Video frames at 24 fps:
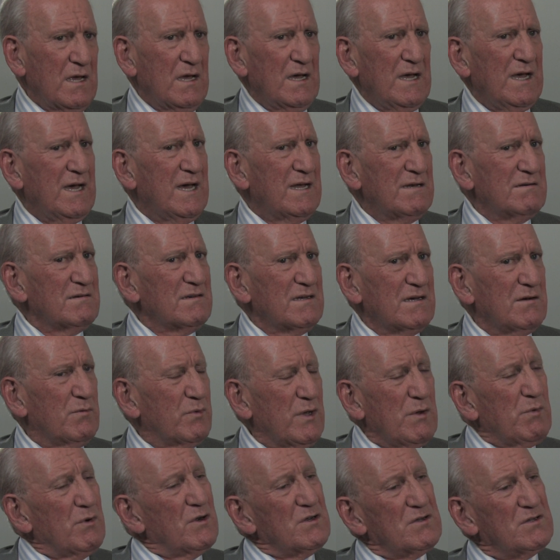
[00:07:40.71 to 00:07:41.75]
And
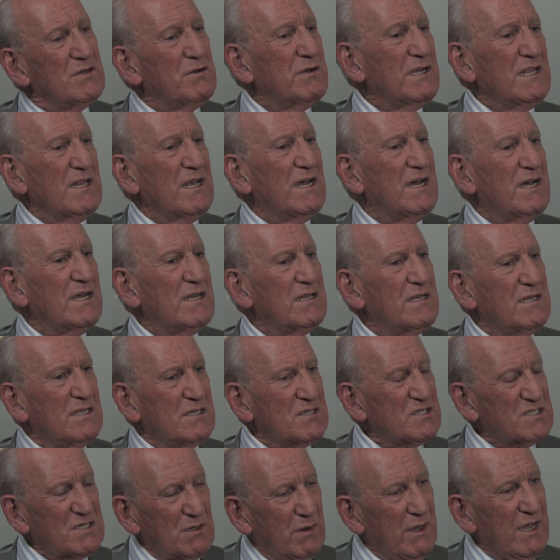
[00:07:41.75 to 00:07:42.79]
we weren't doing that,
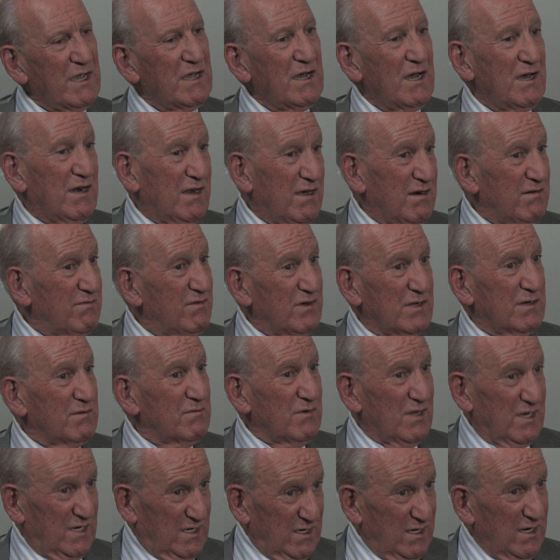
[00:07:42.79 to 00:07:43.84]
and so I got out of it,
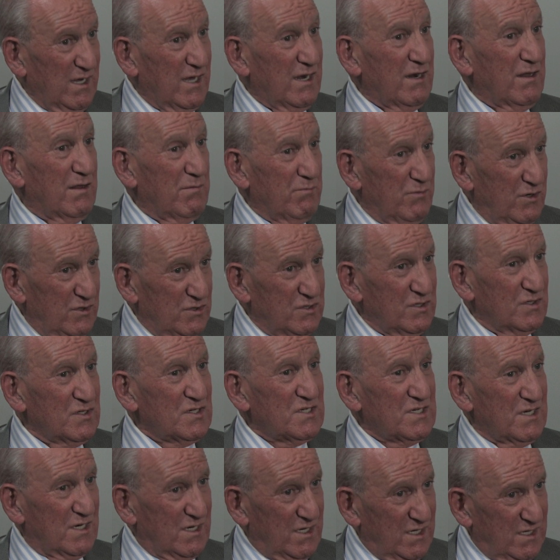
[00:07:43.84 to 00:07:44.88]
like a lot of the
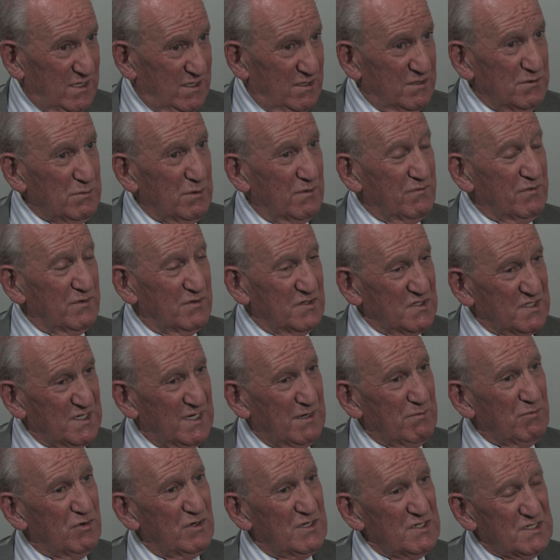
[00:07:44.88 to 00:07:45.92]
merchants that got into it for the
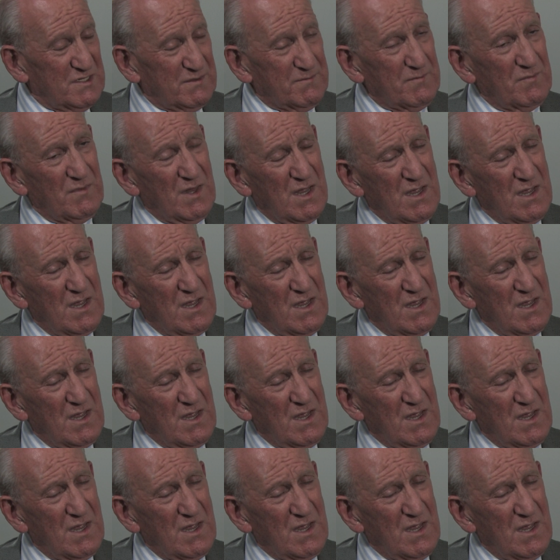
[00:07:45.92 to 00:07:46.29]
same reason.